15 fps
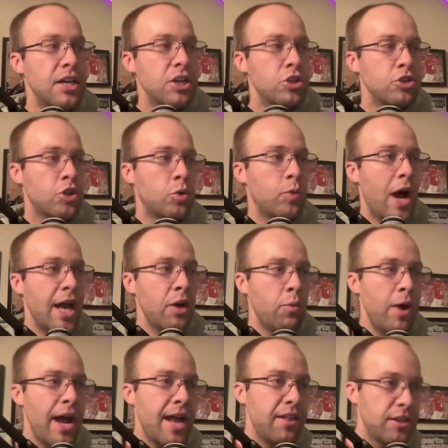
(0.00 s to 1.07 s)
So right
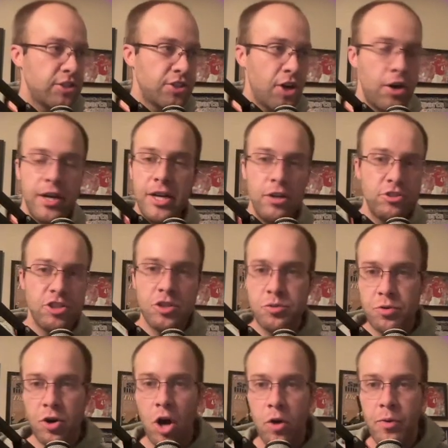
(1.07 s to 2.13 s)
away, let's start here since
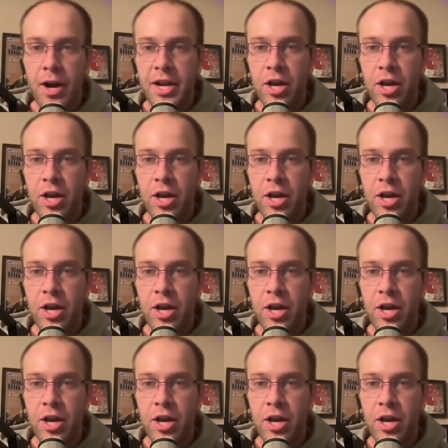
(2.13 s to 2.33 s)
we're already